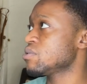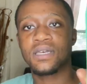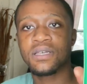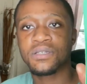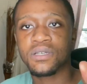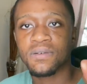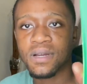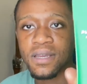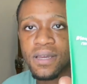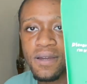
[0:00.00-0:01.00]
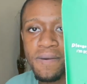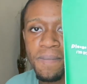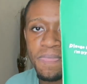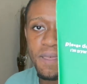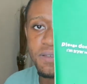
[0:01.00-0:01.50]
The insole right here,
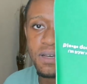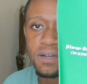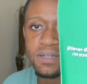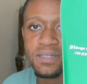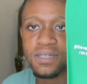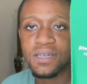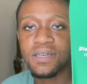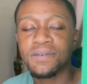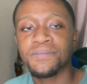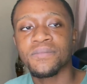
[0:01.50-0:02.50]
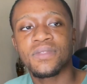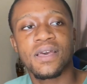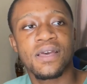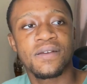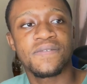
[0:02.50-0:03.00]
as y'all can see,
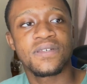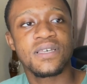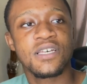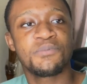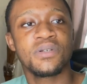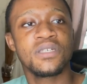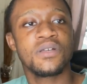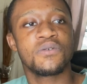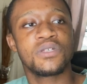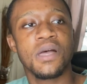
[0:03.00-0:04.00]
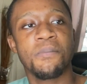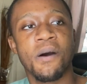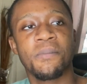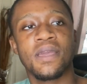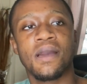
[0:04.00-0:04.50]
and if it says, please don't step
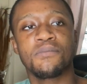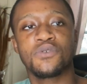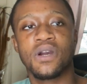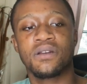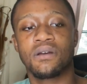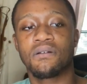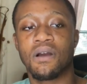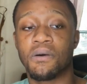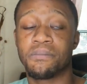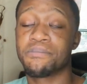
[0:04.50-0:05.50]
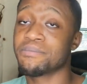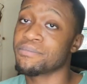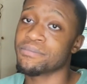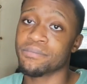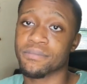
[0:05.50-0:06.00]
on me, I'm trying to grow.
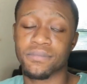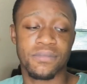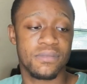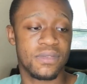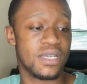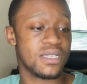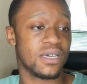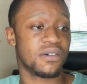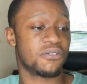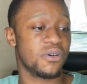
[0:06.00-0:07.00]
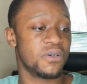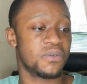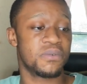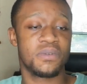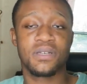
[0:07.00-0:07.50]
That's a good
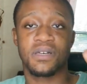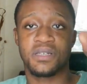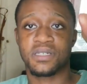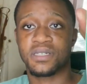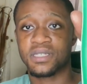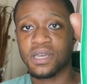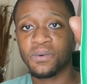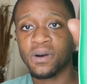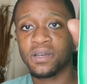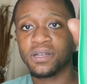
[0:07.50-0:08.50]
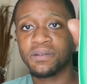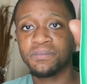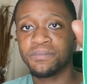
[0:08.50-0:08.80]
quote. That's a Stingwater.